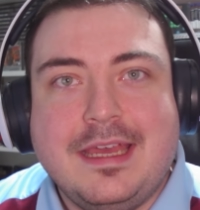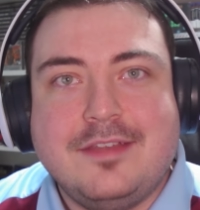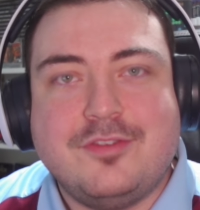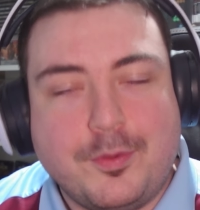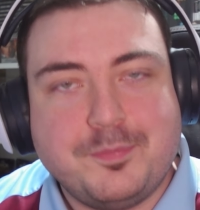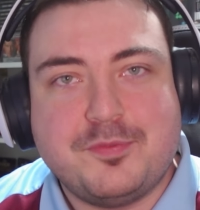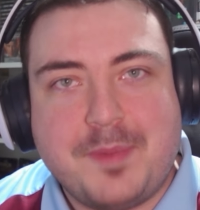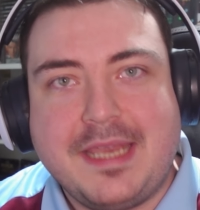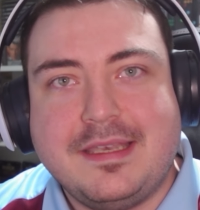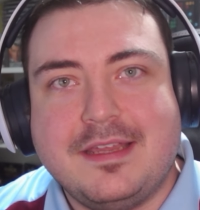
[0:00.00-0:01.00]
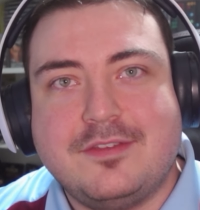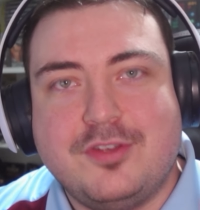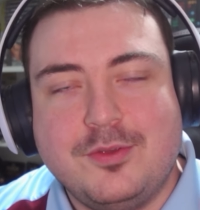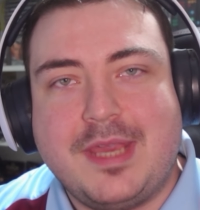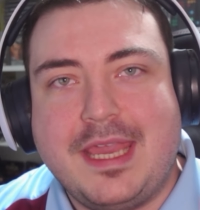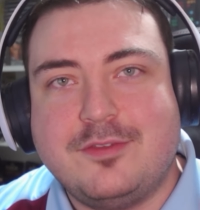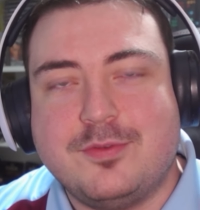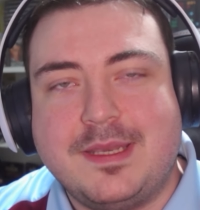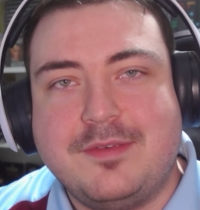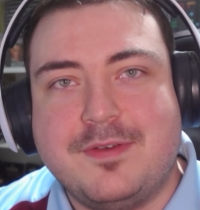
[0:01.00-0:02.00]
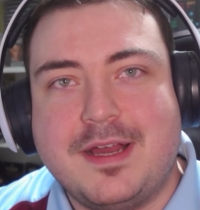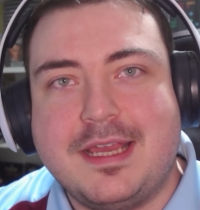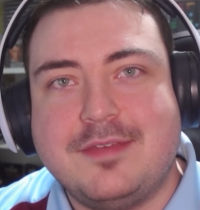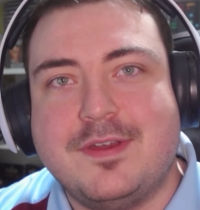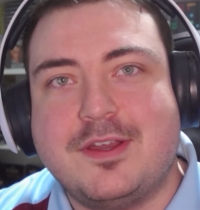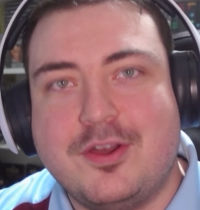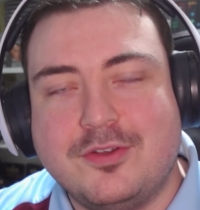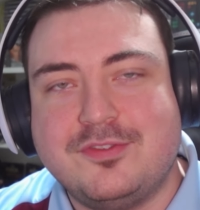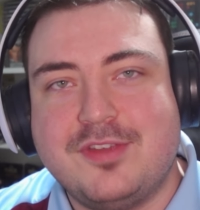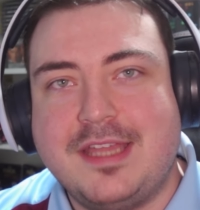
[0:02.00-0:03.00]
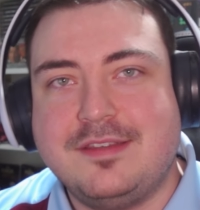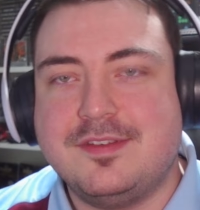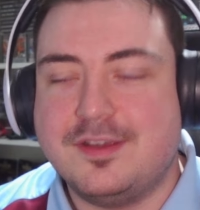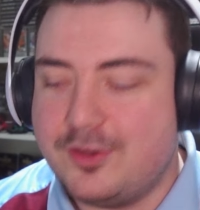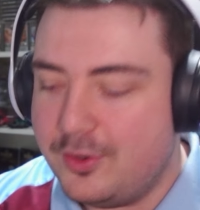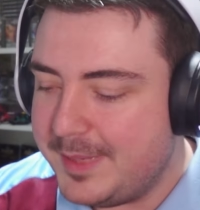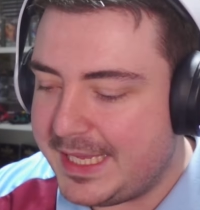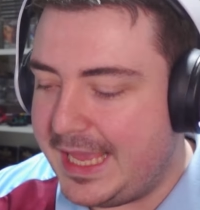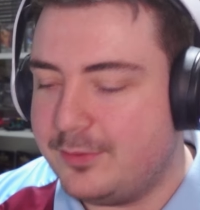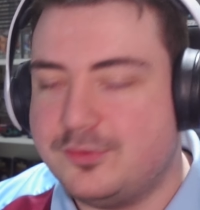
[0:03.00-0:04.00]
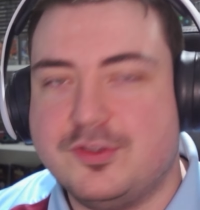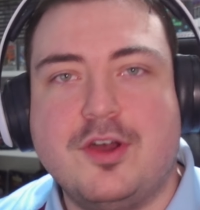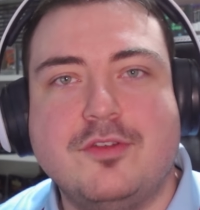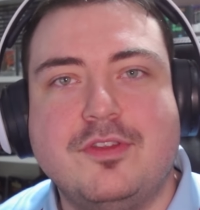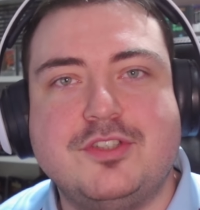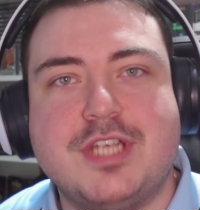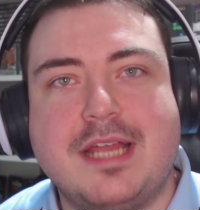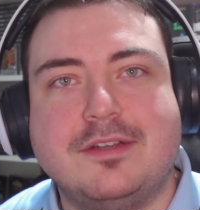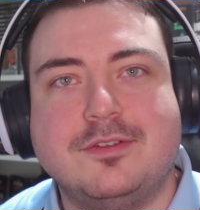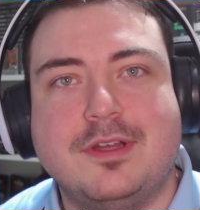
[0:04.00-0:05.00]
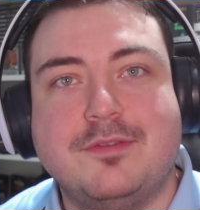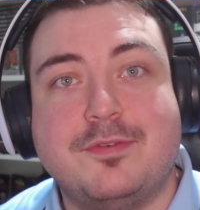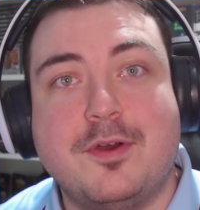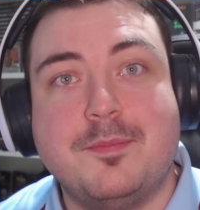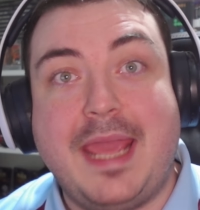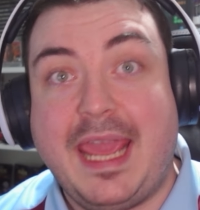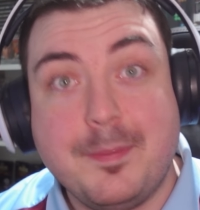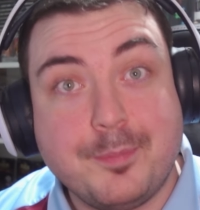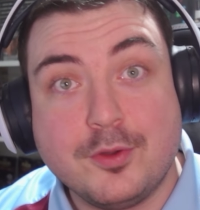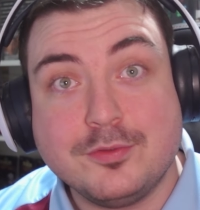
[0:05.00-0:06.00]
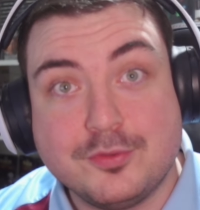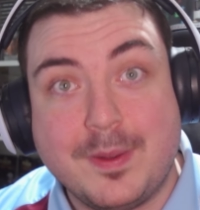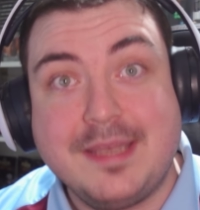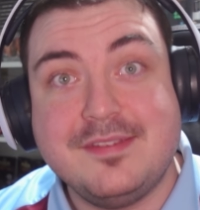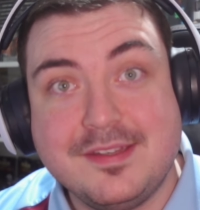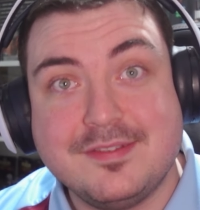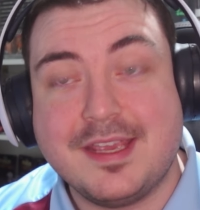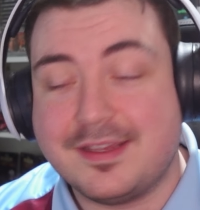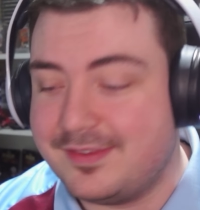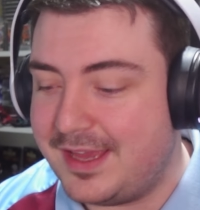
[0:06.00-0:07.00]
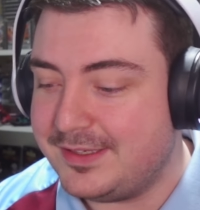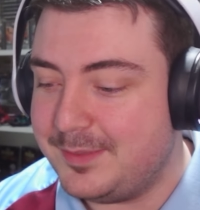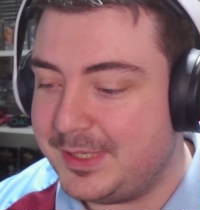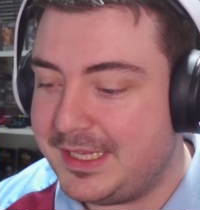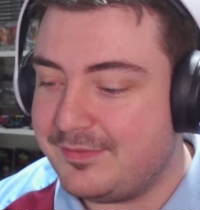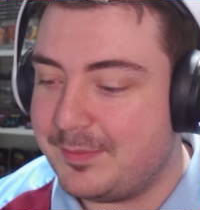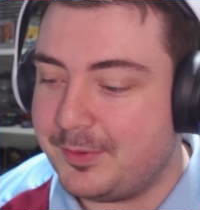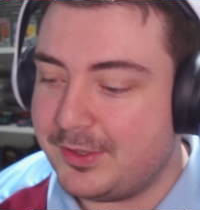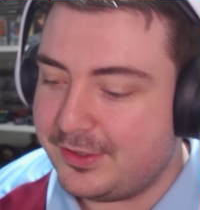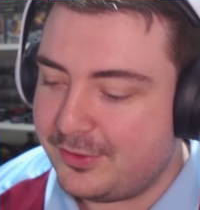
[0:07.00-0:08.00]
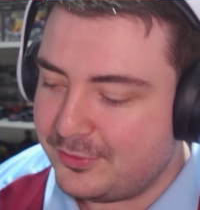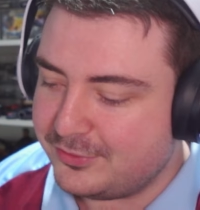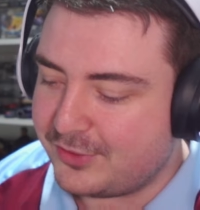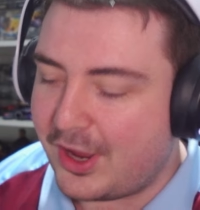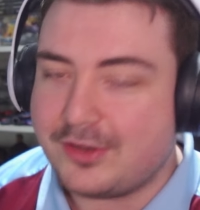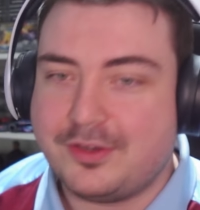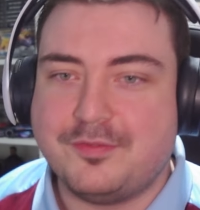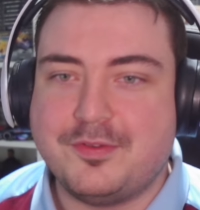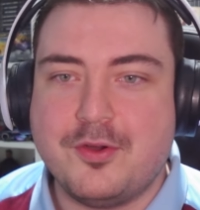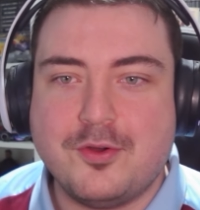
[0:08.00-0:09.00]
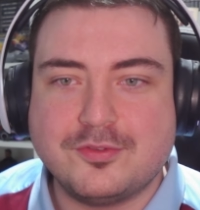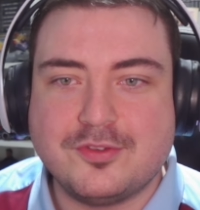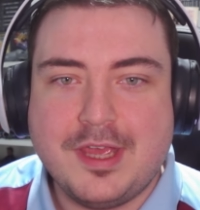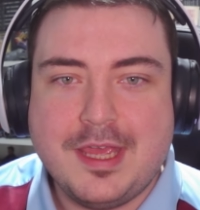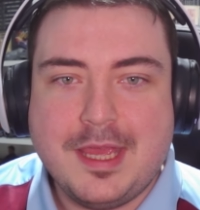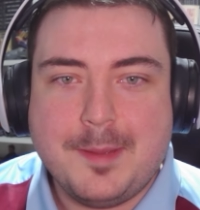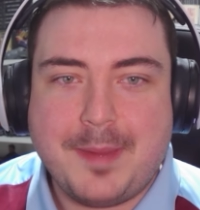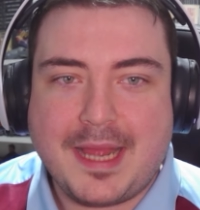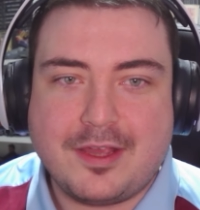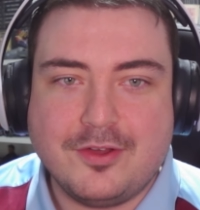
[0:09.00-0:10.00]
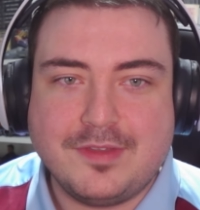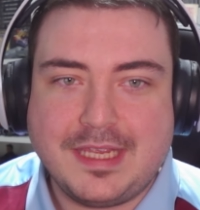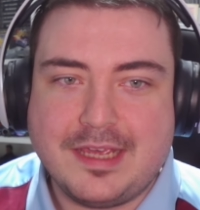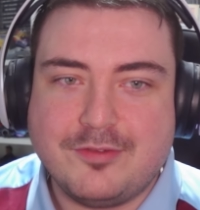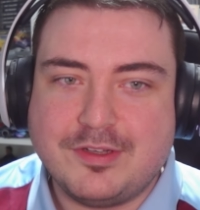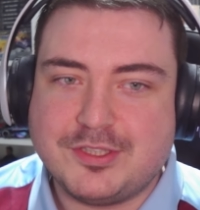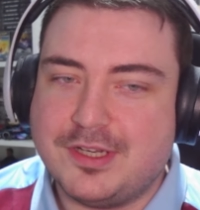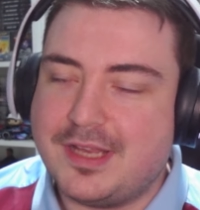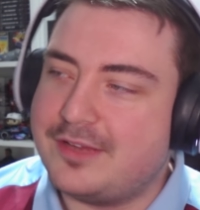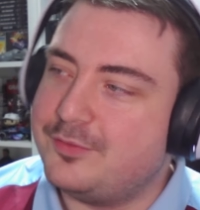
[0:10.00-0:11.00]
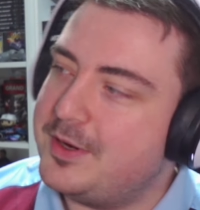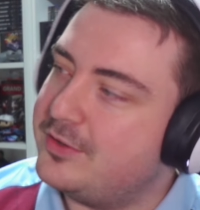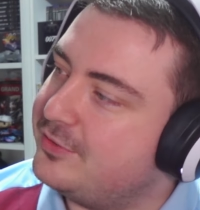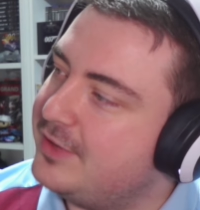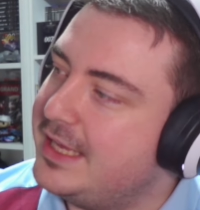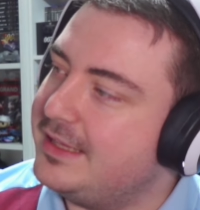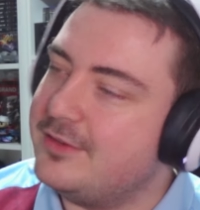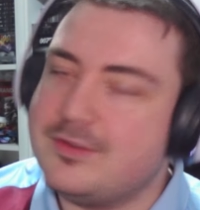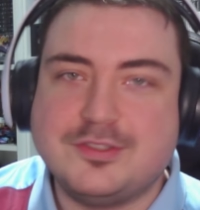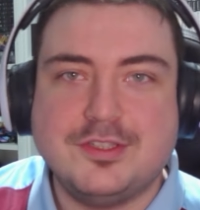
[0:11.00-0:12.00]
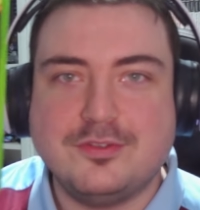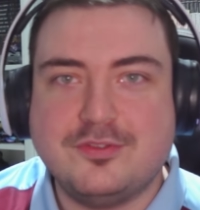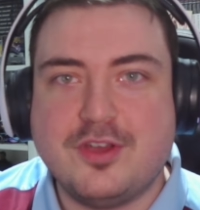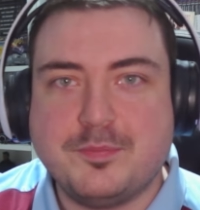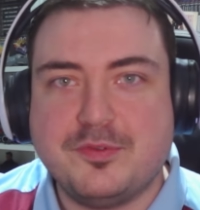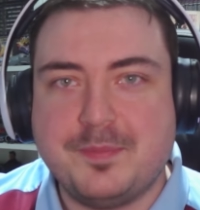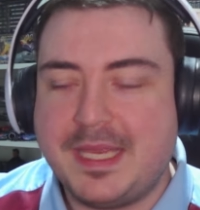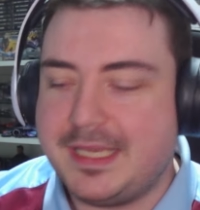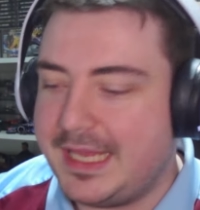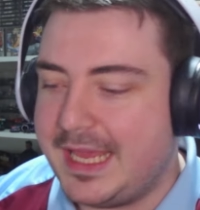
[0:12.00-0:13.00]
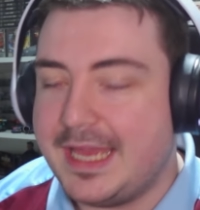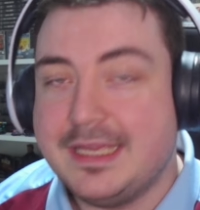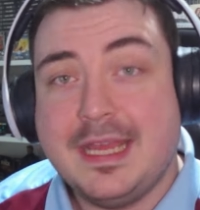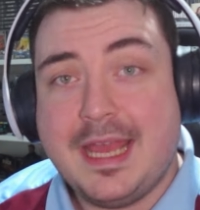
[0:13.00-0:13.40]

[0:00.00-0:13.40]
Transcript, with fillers: Top Spin two K twenty-five content coming out on the channel from April twenty-sixth. Can you believe it? But it all started, of course, back on the original Xbox, uh, the original Top Spin here.